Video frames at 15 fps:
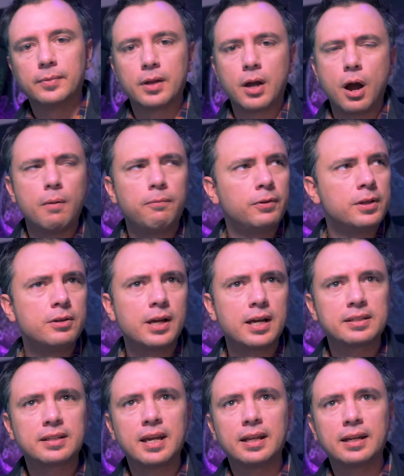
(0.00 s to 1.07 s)
Hopefully you
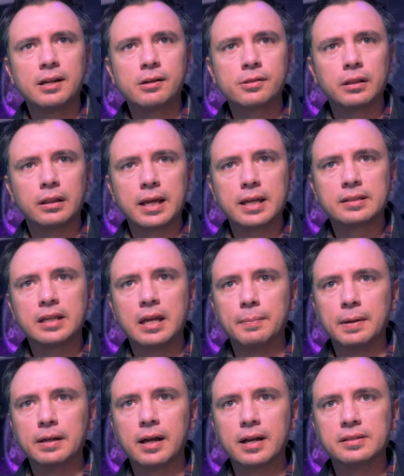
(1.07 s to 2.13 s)
guys can't hear the
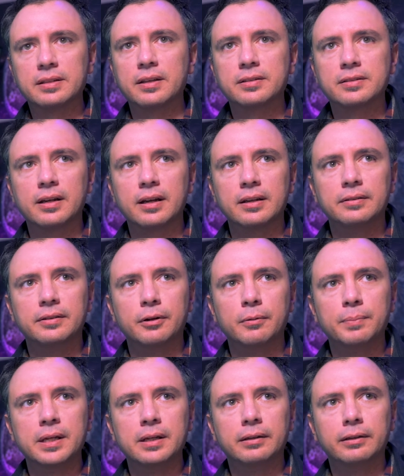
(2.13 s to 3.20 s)
landscaping guys outside. They're
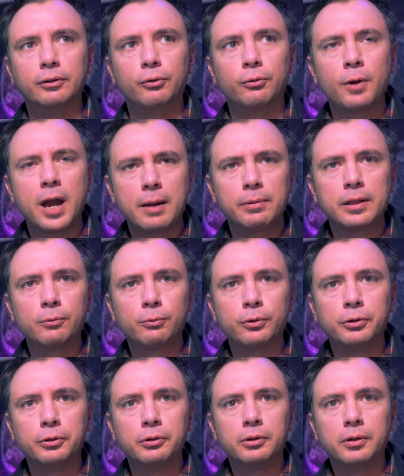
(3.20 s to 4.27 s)
being incredibly
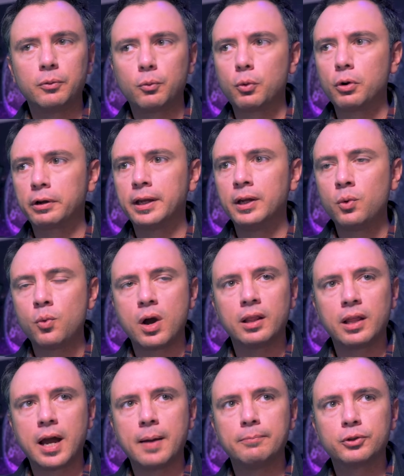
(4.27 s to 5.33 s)
rude working
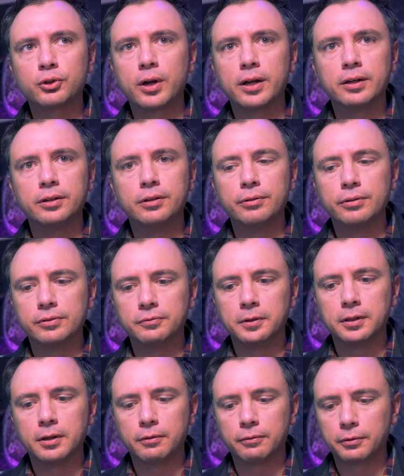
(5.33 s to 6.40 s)
while I'm trying to do this
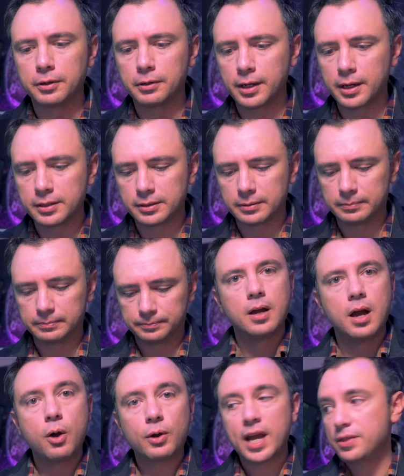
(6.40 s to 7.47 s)
video for you guys.
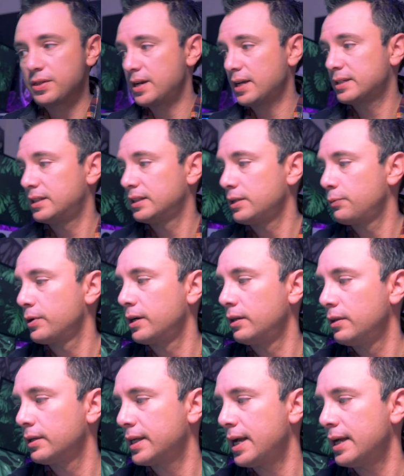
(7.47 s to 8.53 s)
Okay, the next thing that we're
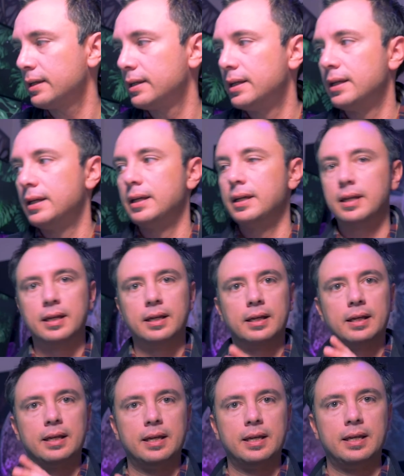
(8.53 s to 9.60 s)
gonna look at
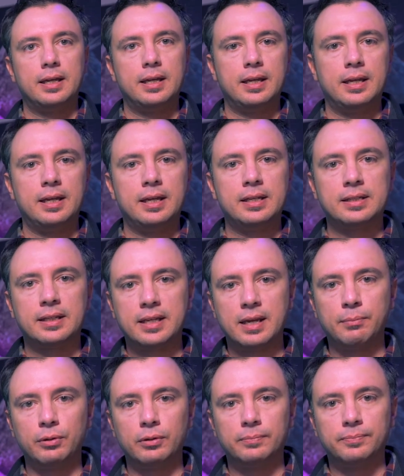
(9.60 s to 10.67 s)
is a
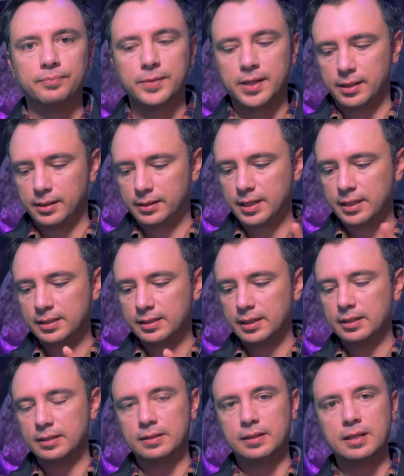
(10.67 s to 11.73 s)
gimbal. This
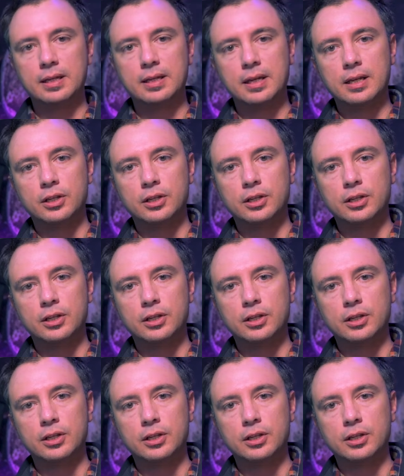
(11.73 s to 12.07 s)
is the